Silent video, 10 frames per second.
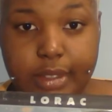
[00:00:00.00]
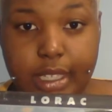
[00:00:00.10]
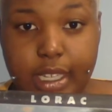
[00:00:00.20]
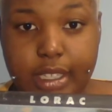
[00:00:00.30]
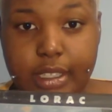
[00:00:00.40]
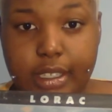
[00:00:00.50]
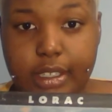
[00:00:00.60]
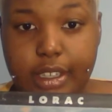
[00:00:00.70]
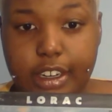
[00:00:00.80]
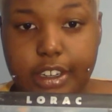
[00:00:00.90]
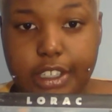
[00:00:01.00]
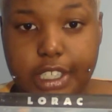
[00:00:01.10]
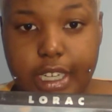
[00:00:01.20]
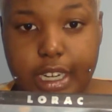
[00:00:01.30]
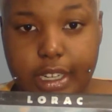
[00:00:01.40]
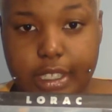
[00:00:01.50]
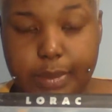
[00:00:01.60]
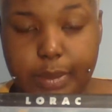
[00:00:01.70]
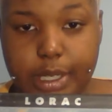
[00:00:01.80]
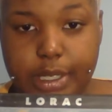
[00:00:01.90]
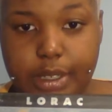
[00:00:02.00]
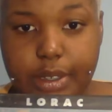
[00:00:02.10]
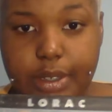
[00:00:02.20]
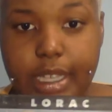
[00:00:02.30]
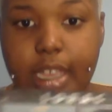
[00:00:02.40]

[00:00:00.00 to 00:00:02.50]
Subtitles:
and the darker shade Espresso,